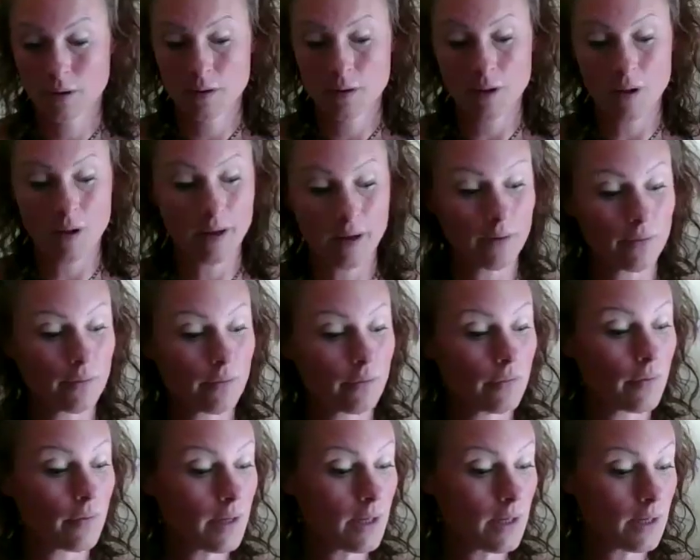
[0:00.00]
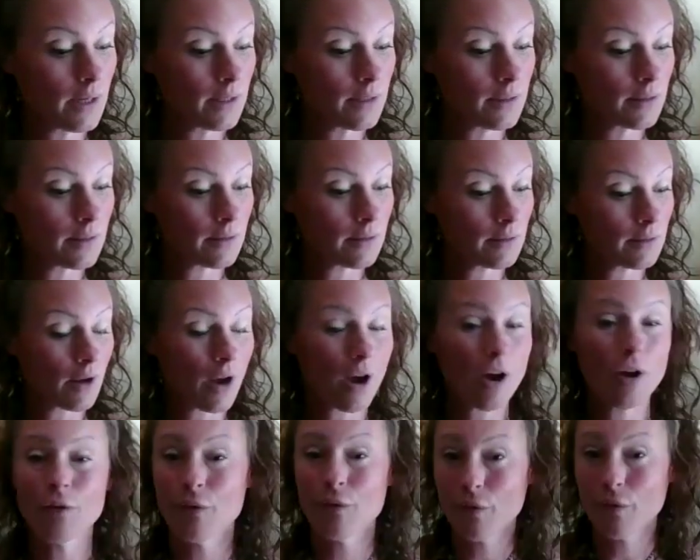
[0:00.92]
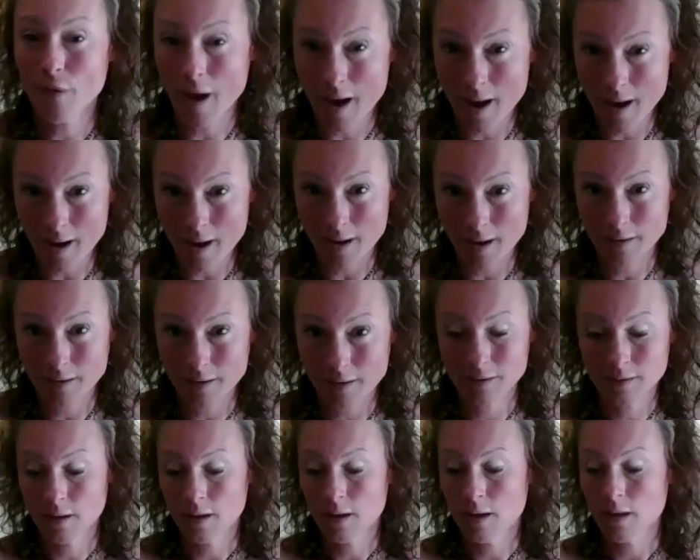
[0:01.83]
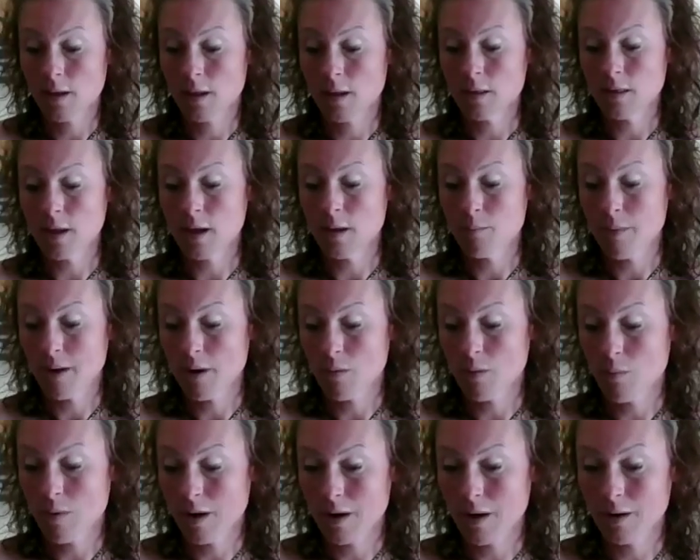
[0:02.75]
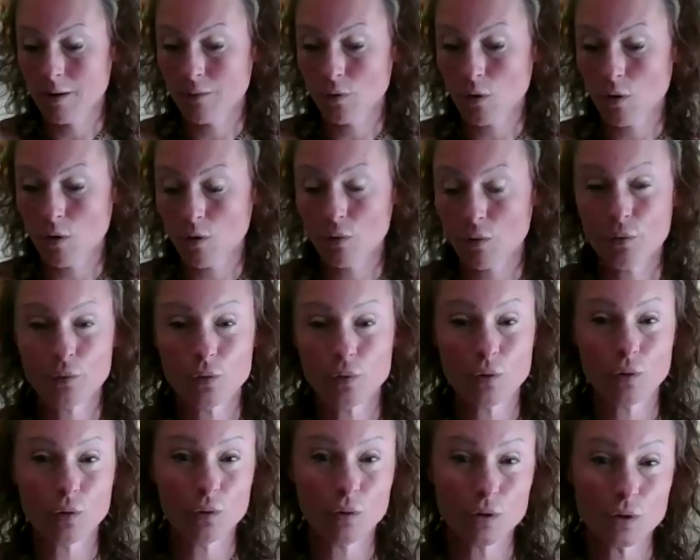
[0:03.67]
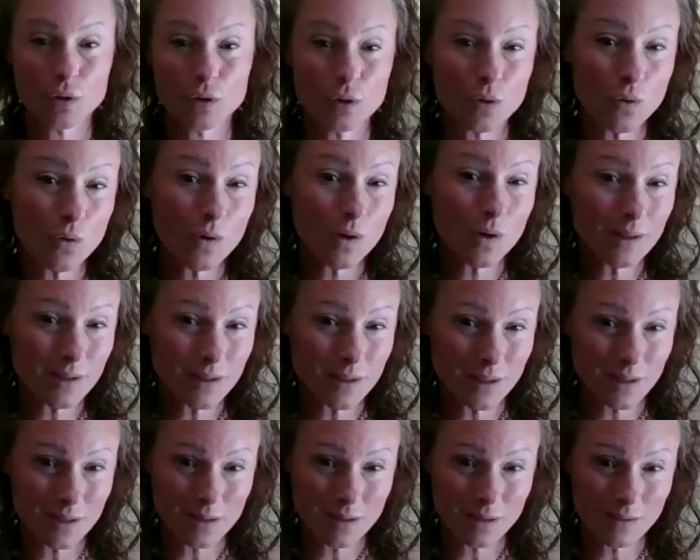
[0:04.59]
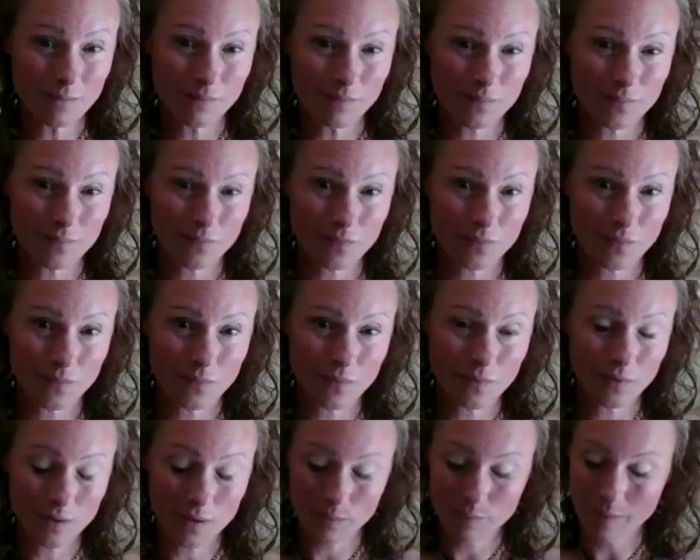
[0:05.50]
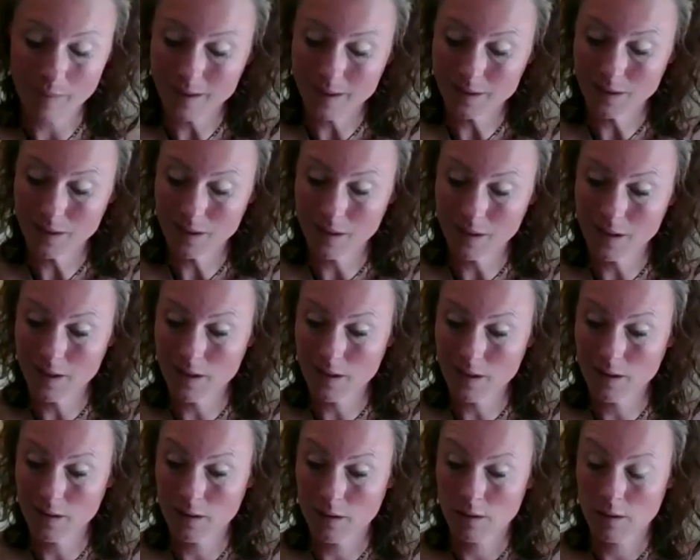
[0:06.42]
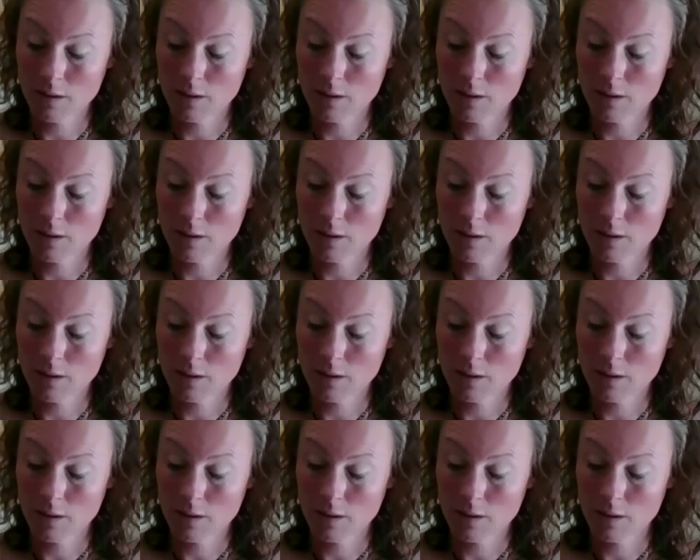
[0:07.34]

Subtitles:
Life is unfair. They may well have gone through a schooling system that basically